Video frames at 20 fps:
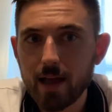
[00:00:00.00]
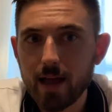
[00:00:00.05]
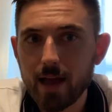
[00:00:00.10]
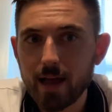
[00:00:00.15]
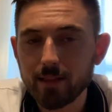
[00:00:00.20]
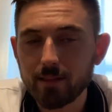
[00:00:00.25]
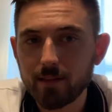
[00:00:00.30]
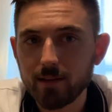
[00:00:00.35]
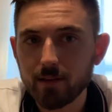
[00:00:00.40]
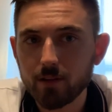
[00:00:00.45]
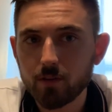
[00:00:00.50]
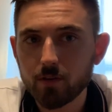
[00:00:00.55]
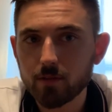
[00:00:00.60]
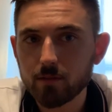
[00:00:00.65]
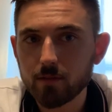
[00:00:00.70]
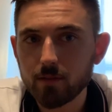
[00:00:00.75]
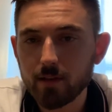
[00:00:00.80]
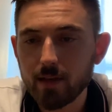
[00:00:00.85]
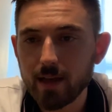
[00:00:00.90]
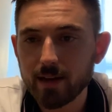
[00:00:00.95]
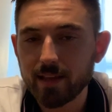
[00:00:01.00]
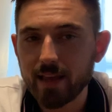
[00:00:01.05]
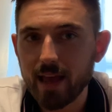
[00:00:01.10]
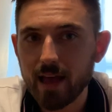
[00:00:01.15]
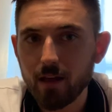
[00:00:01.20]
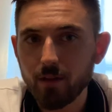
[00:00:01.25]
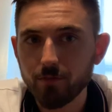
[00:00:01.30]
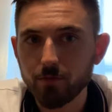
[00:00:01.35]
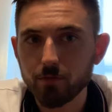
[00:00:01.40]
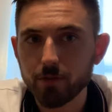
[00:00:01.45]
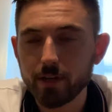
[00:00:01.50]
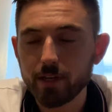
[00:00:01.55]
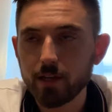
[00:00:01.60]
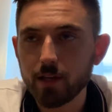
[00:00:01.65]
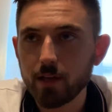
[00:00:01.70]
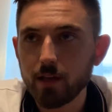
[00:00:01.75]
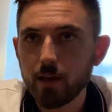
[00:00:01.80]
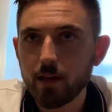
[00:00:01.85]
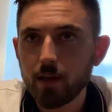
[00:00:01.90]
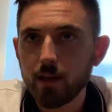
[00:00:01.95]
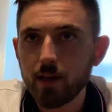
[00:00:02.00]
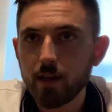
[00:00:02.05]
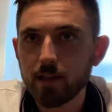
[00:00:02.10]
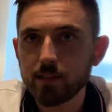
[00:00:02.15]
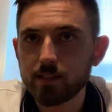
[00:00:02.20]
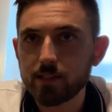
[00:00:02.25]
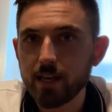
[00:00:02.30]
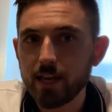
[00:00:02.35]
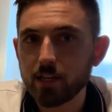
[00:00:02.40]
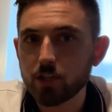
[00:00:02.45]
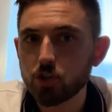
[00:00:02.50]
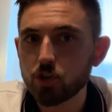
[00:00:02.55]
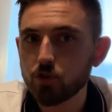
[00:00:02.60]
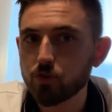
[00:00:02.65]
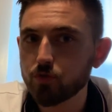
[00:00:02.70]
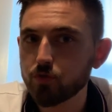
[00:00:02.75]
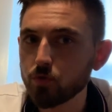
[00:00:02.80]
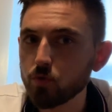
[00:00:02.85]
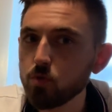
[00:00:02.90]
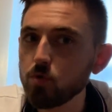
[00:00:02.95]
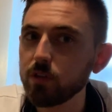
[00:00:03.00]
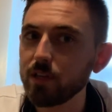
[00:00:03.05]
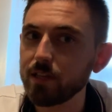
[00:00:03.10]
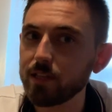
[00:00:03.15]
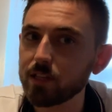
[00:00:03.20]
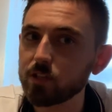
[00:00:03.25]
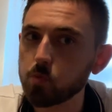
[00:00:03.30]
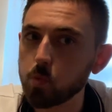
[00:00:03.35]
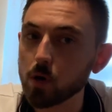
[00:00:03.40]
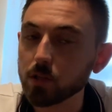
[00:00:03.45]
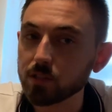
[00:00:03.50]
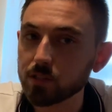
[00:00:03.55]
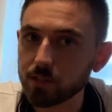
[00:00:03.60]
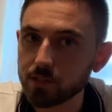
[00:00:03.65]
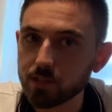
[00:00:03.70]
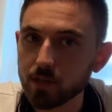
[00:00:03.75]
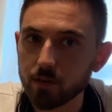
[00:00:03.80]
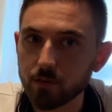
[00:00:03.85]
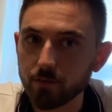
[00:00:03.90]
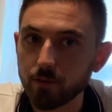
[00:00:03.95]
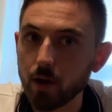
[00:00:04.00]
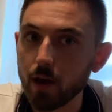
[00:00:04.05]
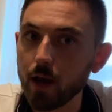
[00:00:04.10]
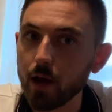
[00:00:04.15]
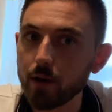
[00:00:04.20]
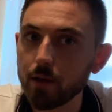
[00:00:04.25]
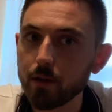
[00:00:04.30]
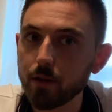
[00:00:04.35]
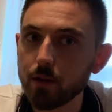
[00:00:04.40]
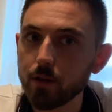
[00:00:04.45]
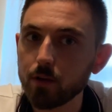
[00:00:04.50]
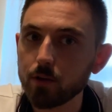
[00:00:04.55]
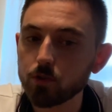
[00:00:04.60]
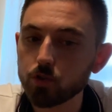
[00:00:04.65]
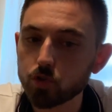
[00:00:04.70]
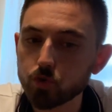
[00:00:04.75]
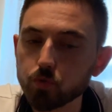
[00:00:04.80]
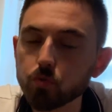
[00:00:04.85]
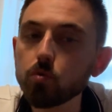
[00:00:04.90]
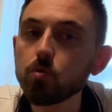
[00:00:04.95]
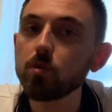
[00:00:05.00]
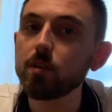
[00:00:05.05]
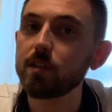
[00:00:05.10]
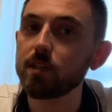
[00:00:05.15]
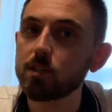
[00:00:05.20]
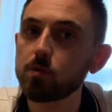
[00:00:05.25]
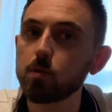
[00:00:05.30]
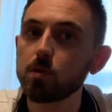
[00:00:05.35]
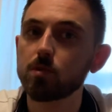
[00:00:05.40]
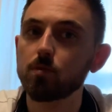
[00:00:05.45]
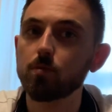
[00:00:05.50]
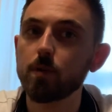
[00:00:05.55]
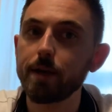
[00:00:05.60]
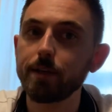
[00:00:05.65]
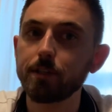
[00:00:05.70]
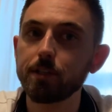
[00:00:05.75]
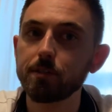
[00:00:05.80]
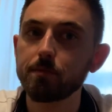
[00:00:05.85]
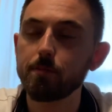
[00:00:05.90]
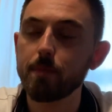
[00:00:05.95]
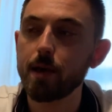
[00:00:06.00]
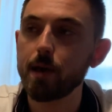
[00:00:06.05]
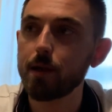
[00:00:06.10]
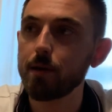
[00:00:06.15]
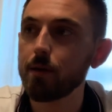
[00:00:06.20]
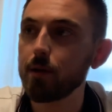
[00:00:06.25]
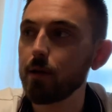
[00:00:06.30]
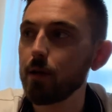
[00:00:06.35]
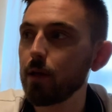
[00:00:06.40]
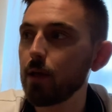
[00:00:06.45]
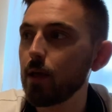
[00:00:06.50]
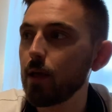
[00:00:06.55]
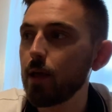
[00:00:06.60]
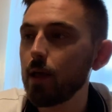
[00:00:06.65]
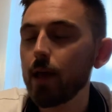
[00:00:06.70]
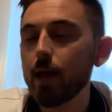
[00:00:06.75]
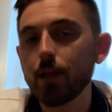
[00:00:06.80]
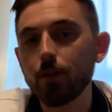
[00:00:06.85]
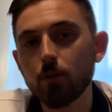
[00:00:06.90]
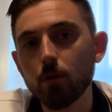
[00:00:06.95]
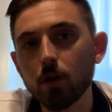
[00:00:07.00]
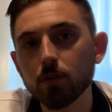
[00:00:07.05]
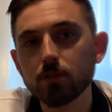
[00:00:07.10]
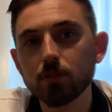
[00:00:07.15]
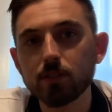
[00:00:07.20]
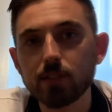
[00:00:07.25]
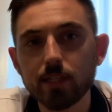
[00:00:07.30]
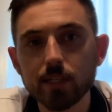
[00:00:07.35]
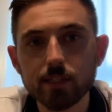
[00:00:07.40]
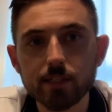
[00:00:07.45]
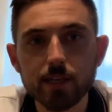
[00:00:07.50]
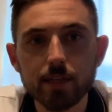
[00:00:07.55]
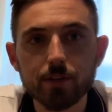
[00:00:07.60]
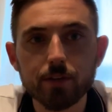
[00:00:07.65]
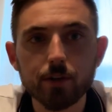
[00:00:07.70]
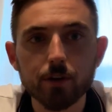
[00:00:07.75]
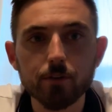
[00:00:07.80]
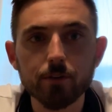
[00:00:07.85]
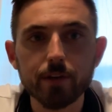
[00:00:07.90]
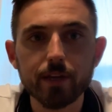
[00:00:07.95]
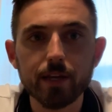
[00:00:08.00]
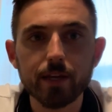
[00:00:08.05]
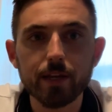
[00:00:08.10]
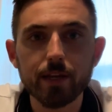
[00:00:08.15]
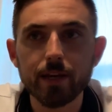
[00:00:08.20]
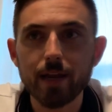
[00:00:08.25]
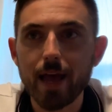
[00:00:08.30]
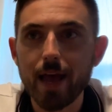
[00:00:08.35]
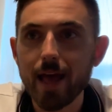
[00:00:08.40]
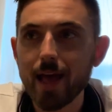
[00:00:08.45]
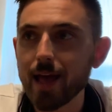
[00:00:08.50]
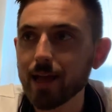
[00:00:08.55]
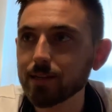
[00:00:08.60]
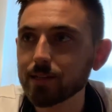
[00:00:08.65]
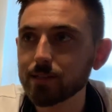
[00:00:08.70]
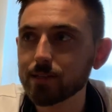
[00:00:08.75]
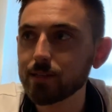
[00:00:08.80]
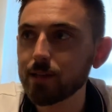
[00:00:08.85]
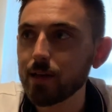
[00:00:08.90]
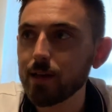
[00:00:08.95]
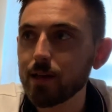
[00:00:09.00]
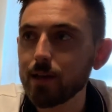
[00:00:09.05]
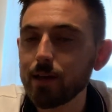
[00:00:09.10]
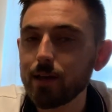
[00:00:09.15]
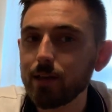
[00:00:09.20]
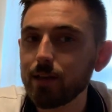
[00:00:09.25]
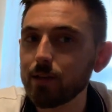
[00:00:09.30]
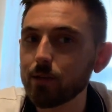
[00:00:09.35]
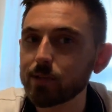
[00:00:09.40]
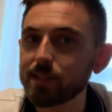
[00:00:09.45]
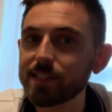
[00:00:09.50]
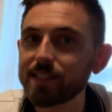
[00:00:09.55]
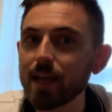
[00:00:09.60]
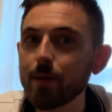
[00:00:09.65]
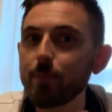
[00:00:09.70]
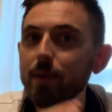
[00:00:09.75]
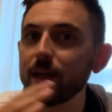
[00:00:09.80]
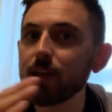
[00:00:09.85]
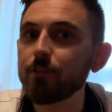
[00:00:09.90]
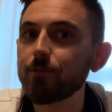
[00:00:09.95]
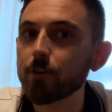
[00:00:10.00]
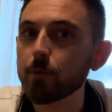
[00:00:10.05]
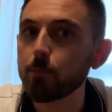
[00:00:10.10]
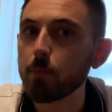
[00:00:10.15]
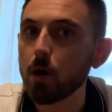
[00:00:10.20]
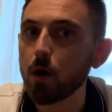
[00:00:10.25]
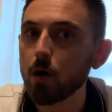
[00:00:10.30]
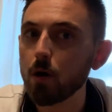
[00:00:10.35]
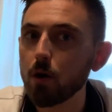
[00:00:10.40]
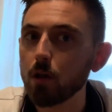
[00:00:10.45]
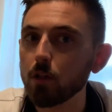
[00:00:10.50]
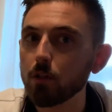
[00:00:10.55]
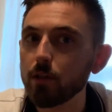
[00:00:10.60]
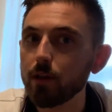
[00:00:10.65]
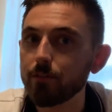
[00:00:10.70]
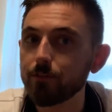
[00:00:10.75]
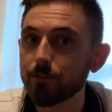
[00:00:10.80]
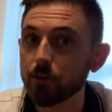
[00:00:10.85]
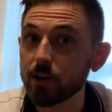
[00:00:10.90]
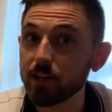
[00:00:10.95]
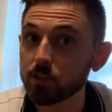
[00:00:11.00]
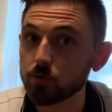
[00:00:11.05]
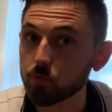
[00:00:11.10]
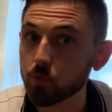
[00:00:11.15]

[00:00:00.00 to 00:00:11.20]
at, the, at Calvary and saying, Truly, this was the Son of God. Truly, this was a righteous man. And you also see a centurion in Acts, you know, stepping in for Paul for his